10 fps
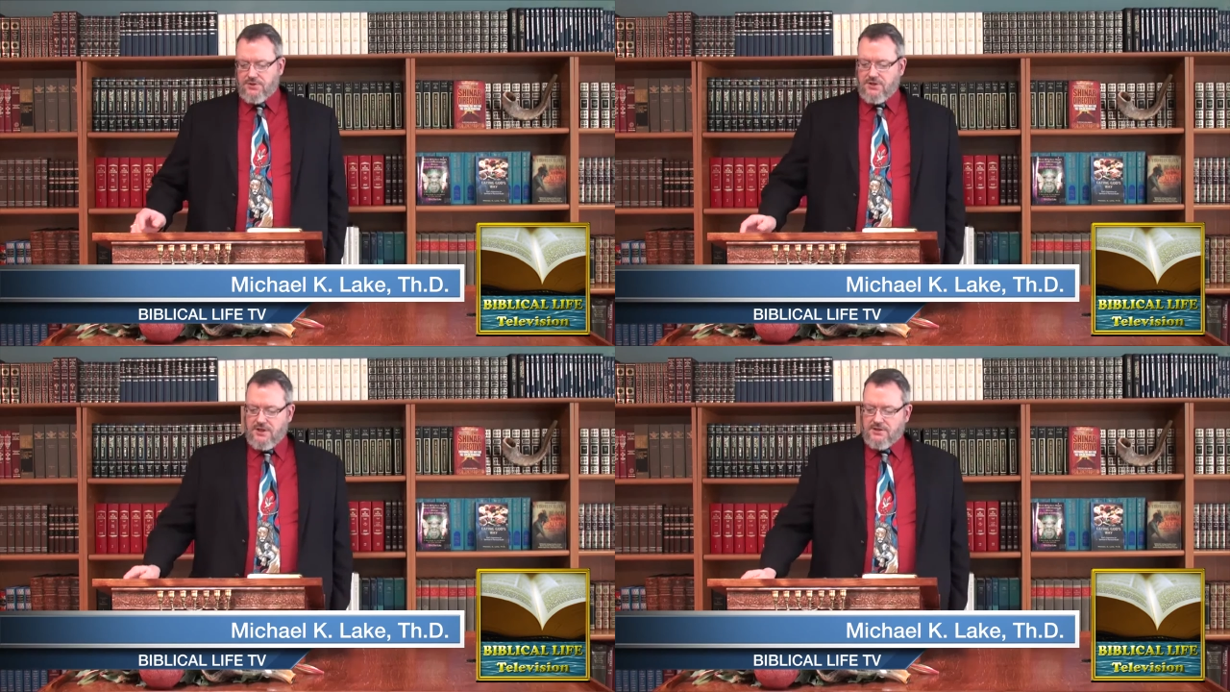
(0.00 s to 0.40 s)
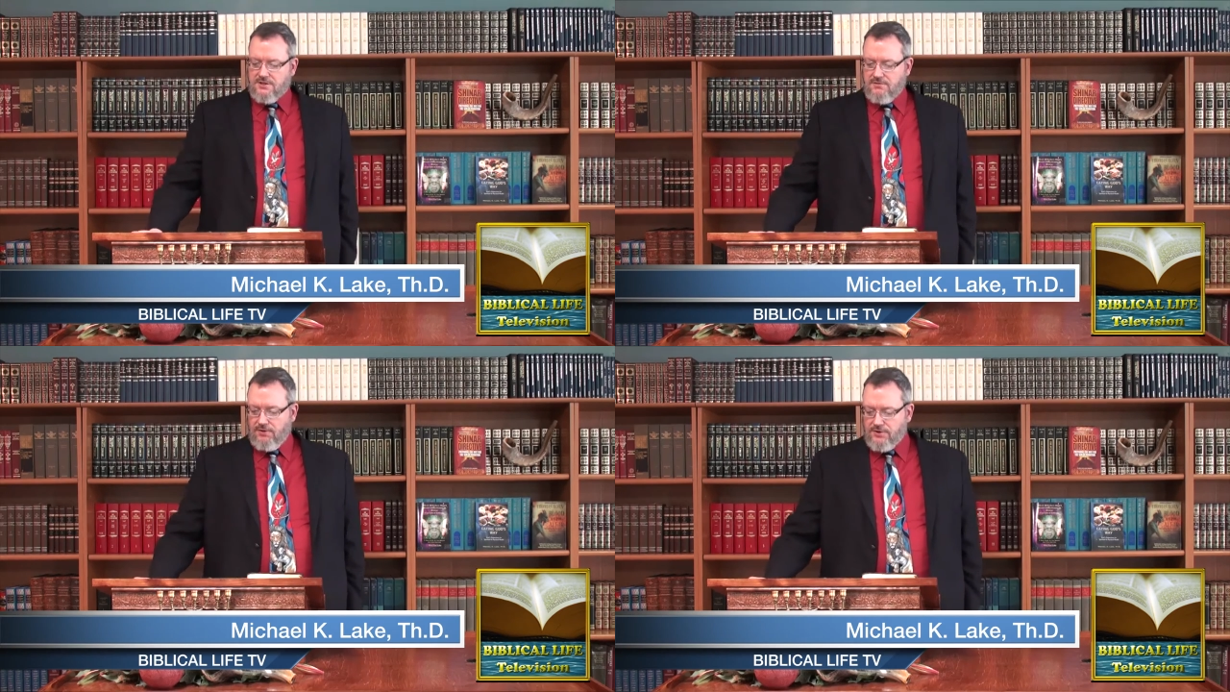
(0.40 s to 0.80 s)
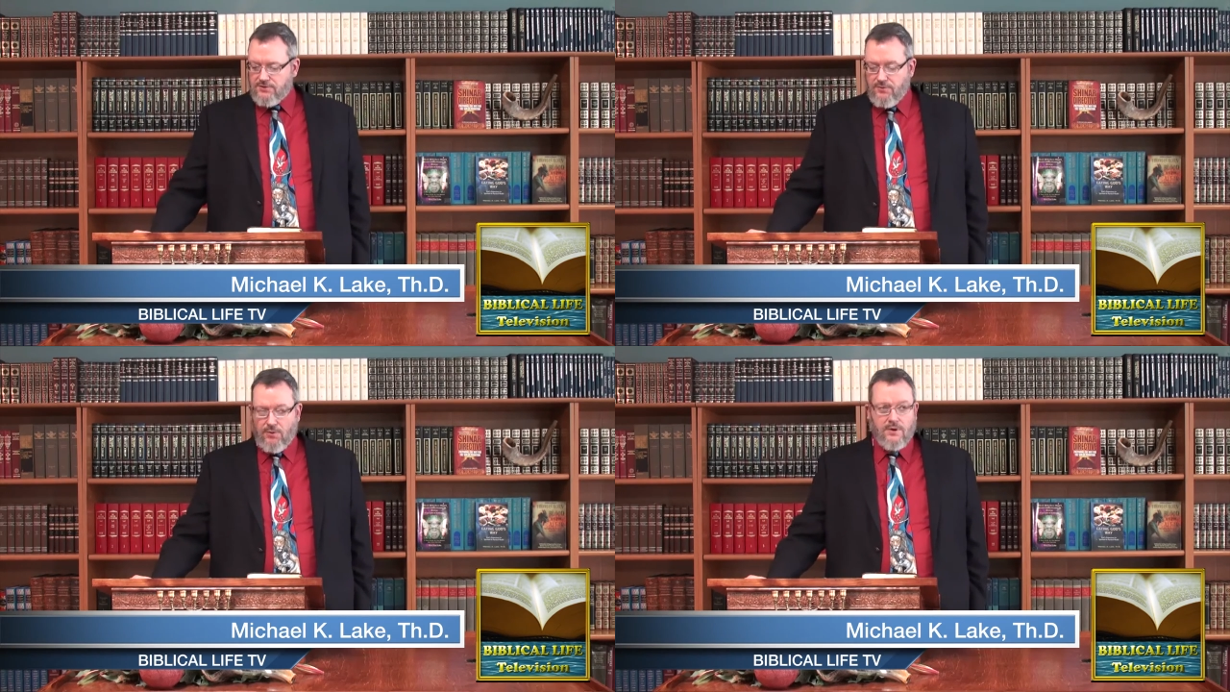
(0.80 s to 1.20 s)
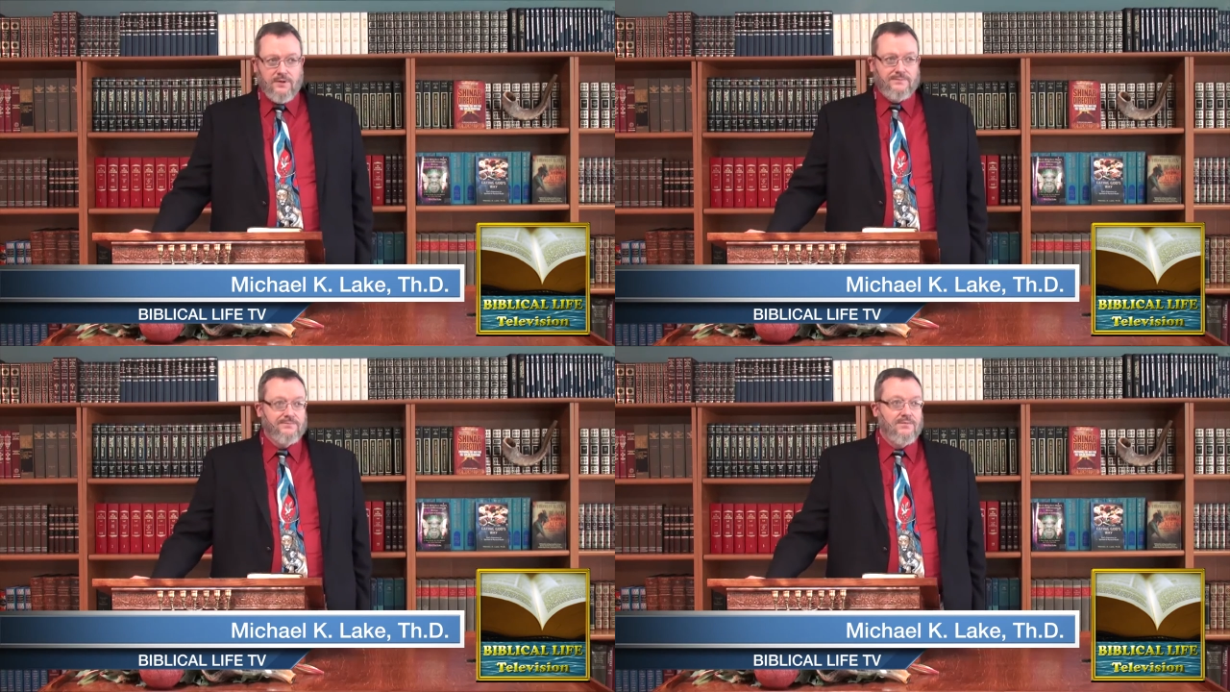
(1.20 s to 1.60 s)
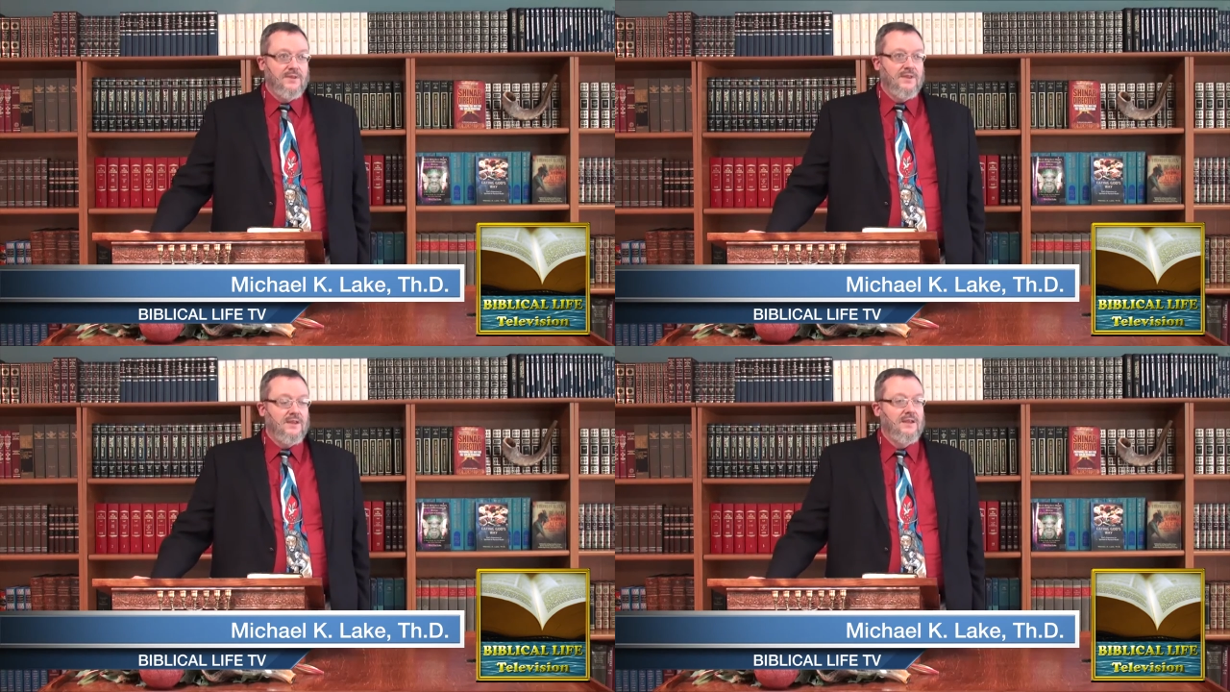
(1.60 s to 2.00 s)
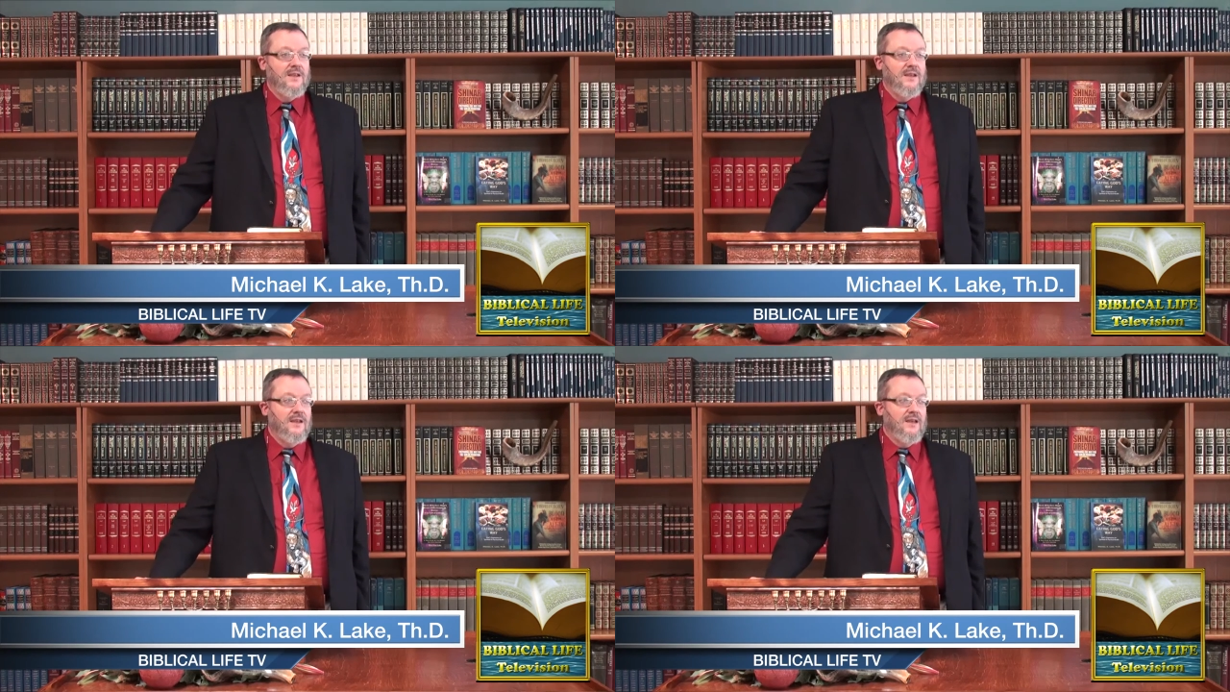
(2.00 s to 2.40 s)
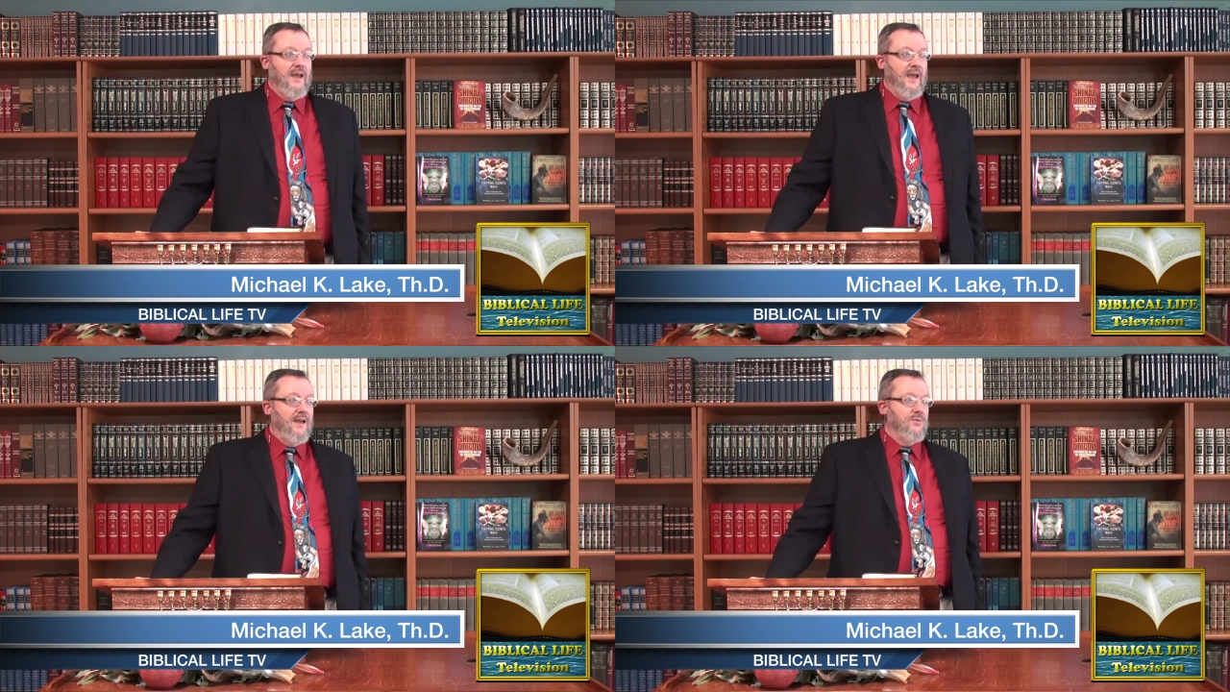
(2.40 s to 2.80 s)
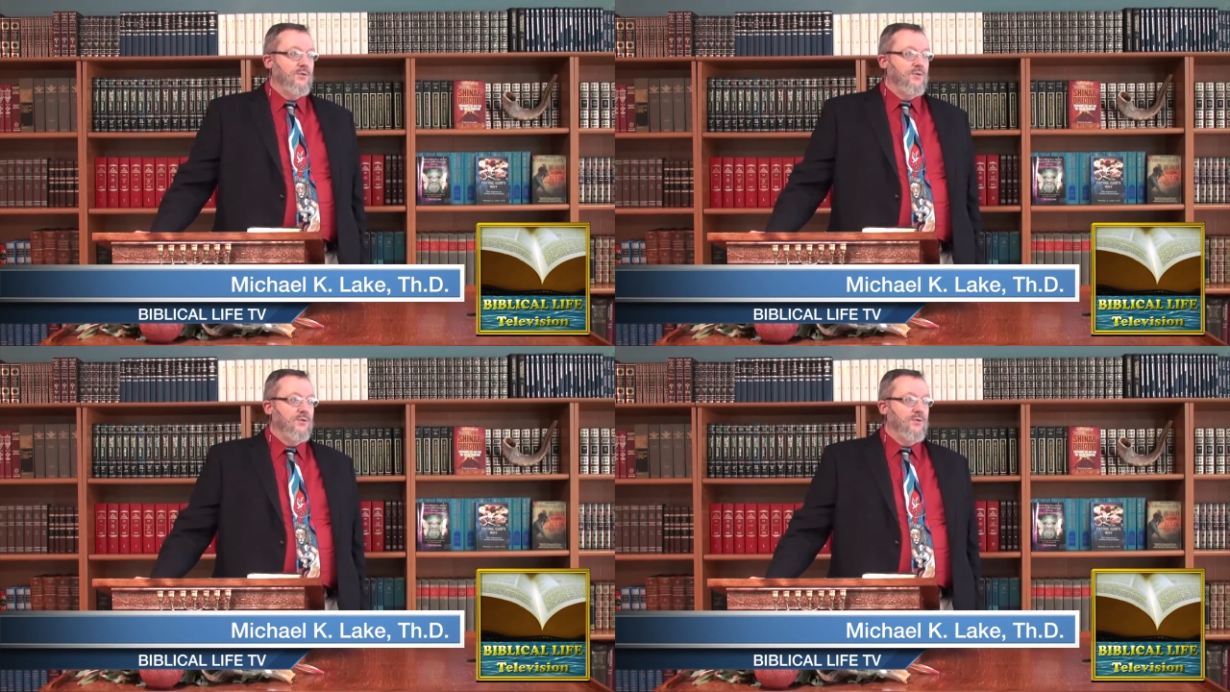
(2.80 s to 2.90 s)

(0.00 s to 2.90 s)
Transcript: 6 and verse 4. And